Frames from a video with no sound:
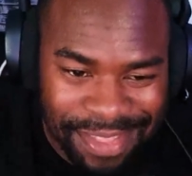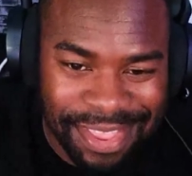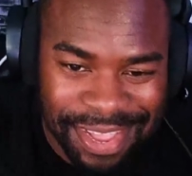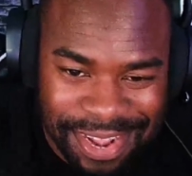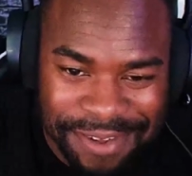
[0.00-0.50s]

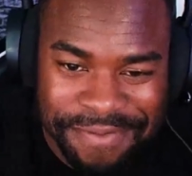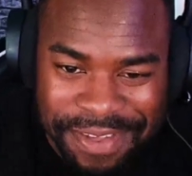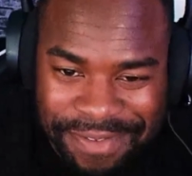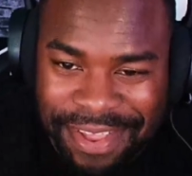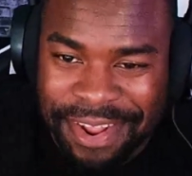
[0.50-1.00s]
10 to
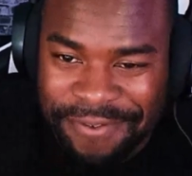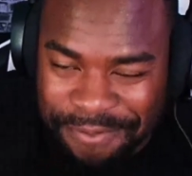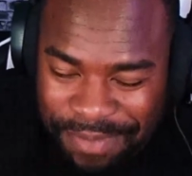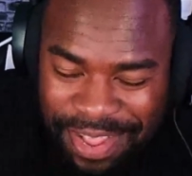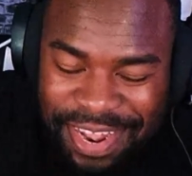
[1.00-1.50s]
15 of
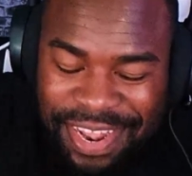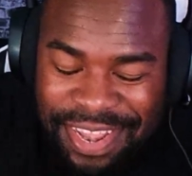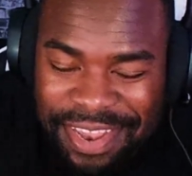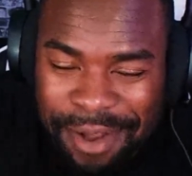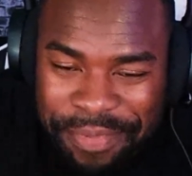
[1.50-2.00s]
them
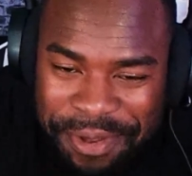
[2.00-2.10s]
dumped